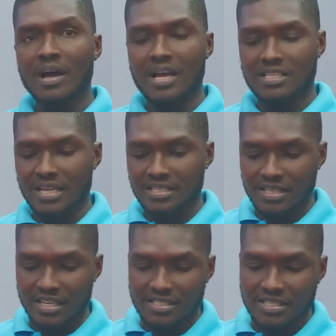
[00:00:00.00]
says,
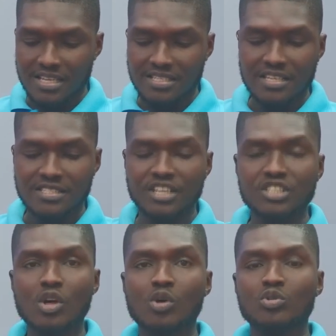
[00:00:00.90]
it's a
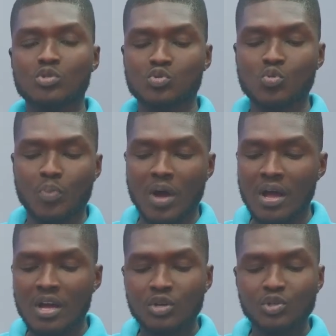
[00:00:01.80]
sensational super
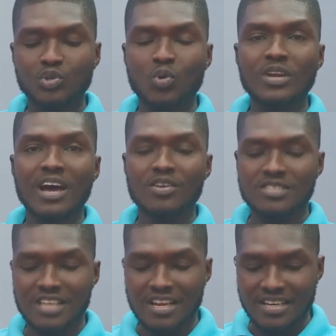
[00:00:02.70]
showdown
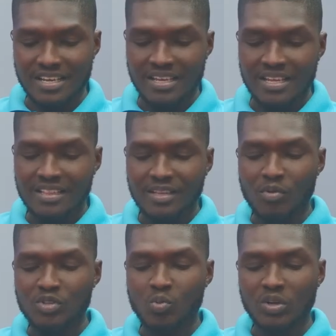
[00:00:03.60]
Sunday. The
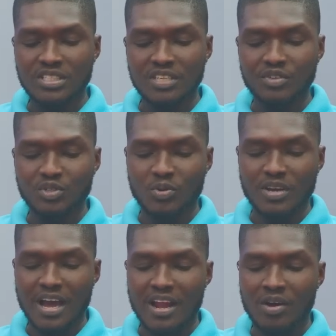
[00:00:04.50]
most watched TV show in
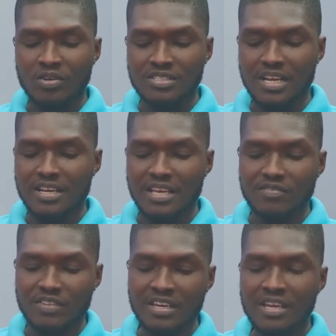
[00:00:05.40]
Ghana on Sunday
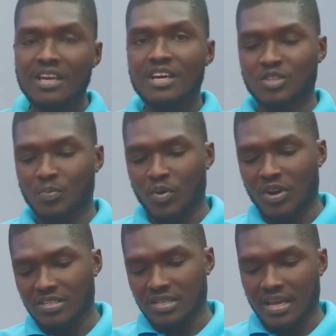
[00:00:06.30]
evening is upon
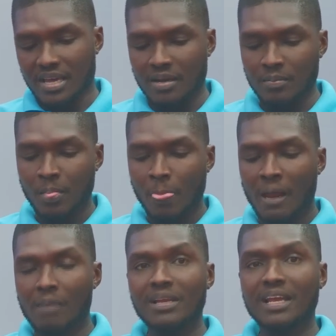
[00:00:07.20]
us again.
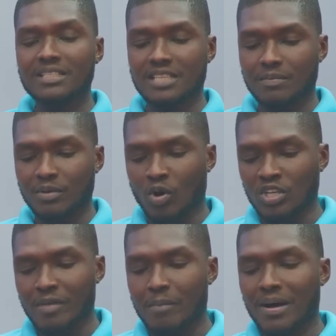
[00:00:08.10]
I'm elated
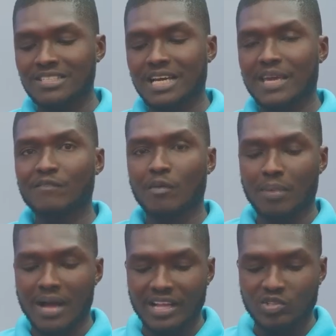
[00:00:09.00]
because my Barca came from
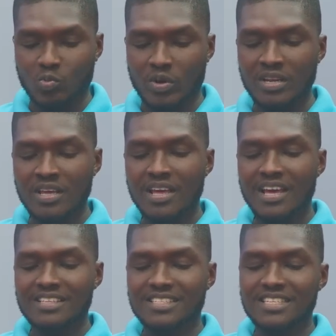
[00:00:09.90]
behind to win
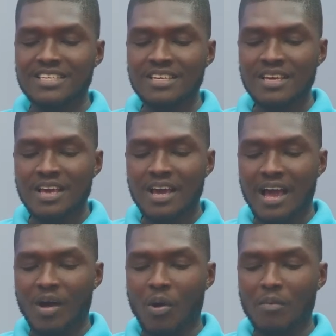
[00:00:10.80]
and see
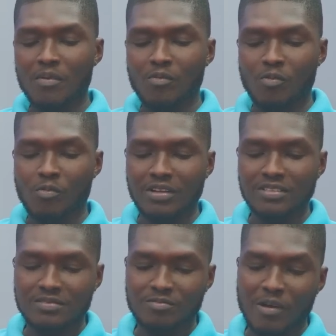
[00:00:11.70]

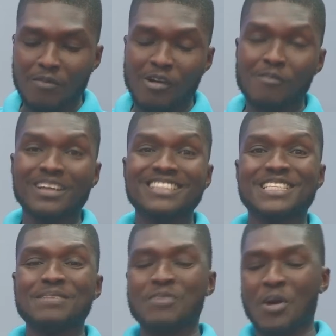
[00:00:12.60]
one-man
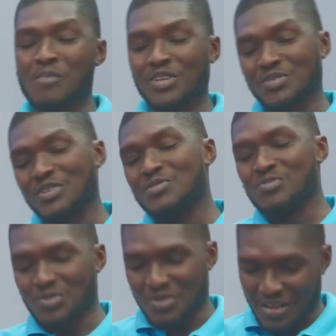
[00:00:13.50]
team Real Madrid
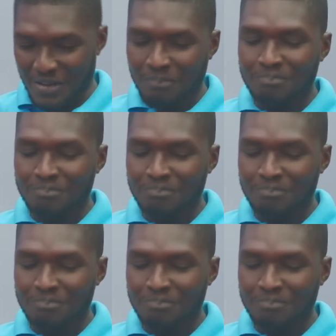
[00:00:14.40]
lose, okay?